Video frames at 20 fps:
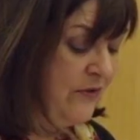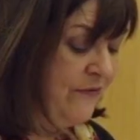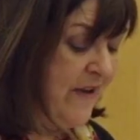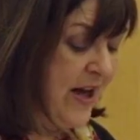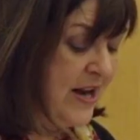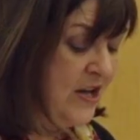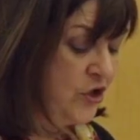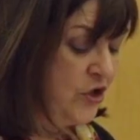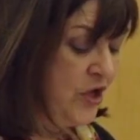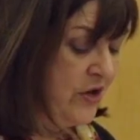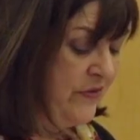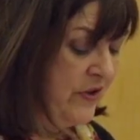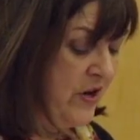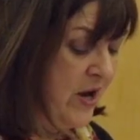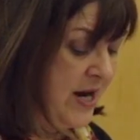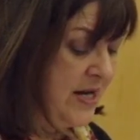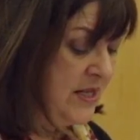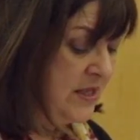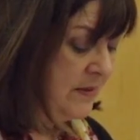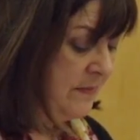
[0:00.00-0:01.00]
had vanished
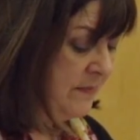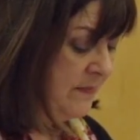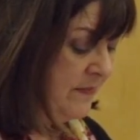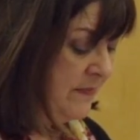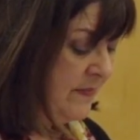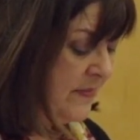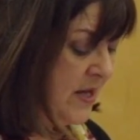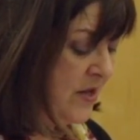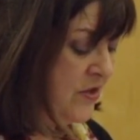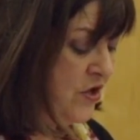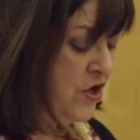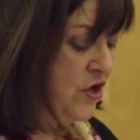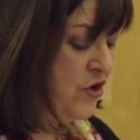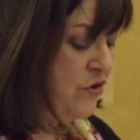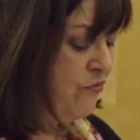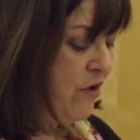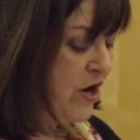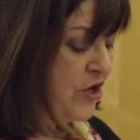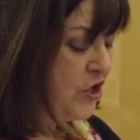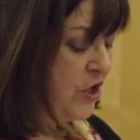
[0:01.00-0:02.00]
overnight. And the
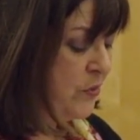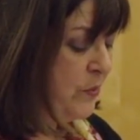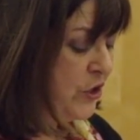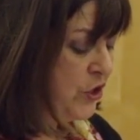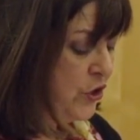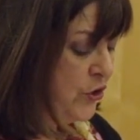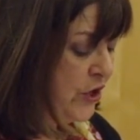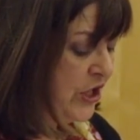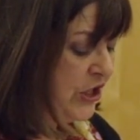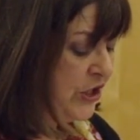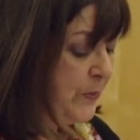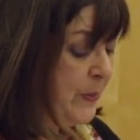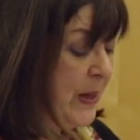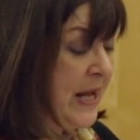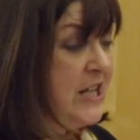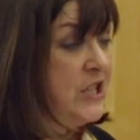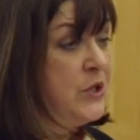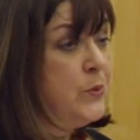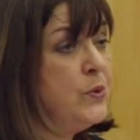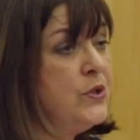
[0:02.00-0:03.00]
new Russia which took its
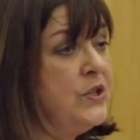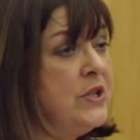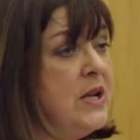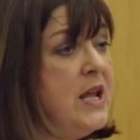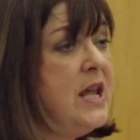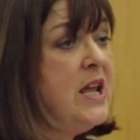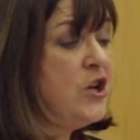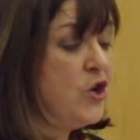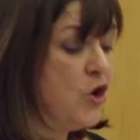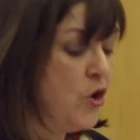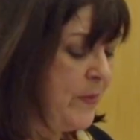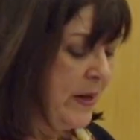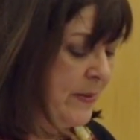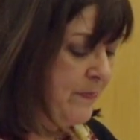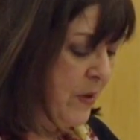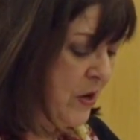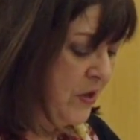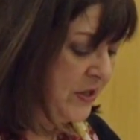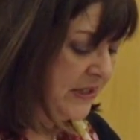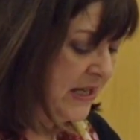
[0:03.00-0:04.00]
place was an
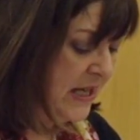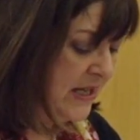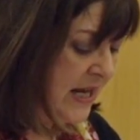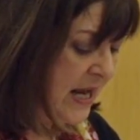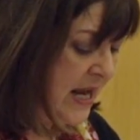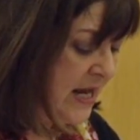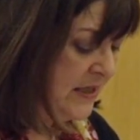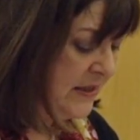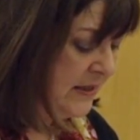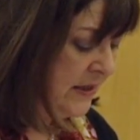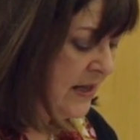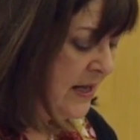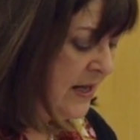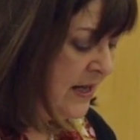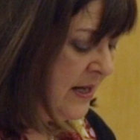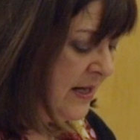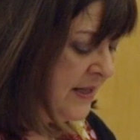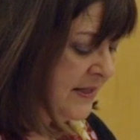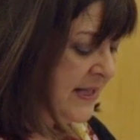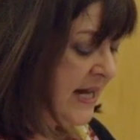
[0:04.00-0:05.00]
economic basket case,
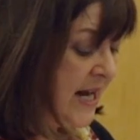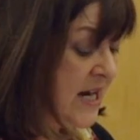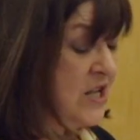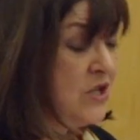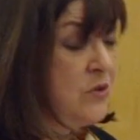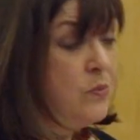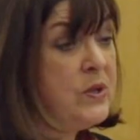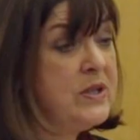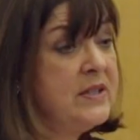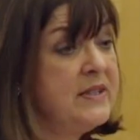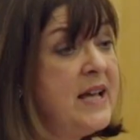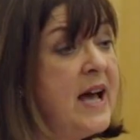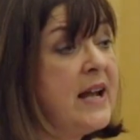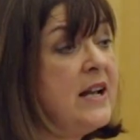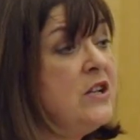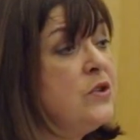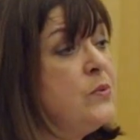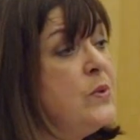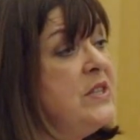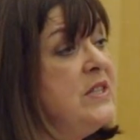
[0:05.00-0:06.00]

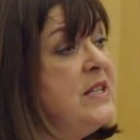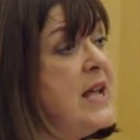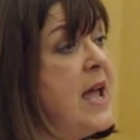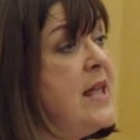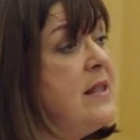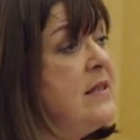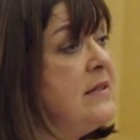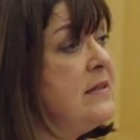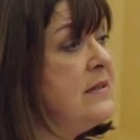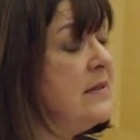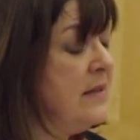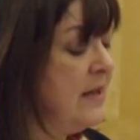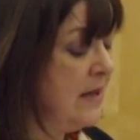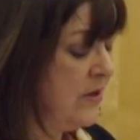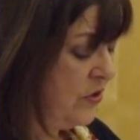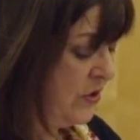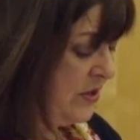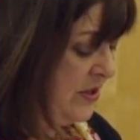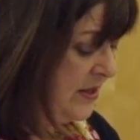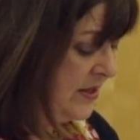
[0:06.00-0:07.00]
saddled with debts
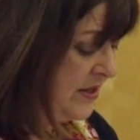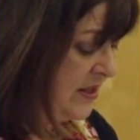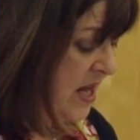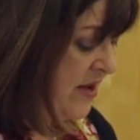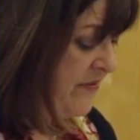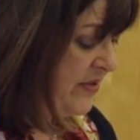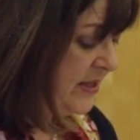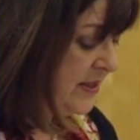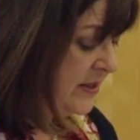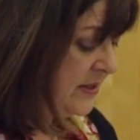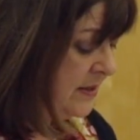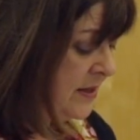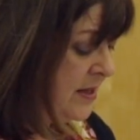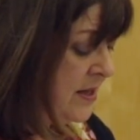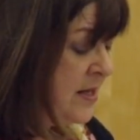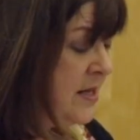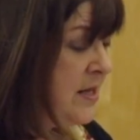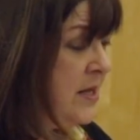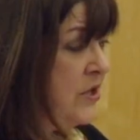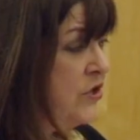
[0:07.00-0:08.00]
it couldn't service,
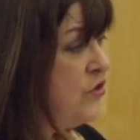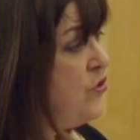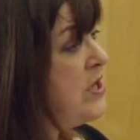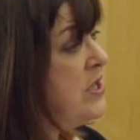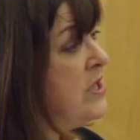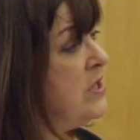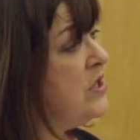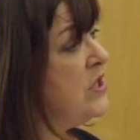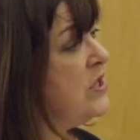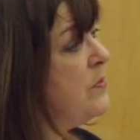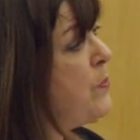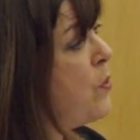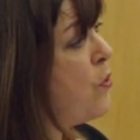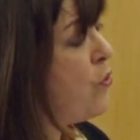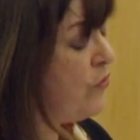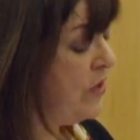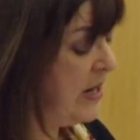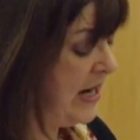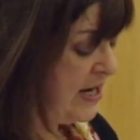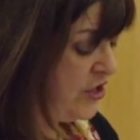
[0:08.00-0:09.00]
treated as a
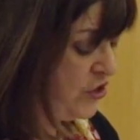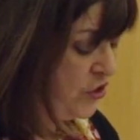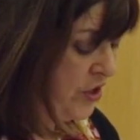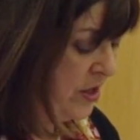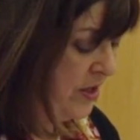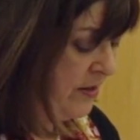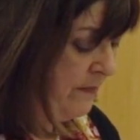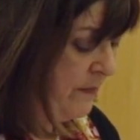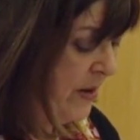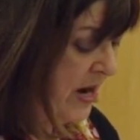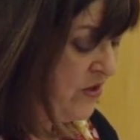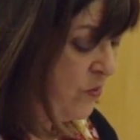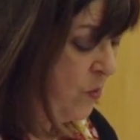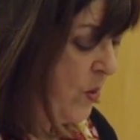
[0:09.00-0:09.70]
poor relation by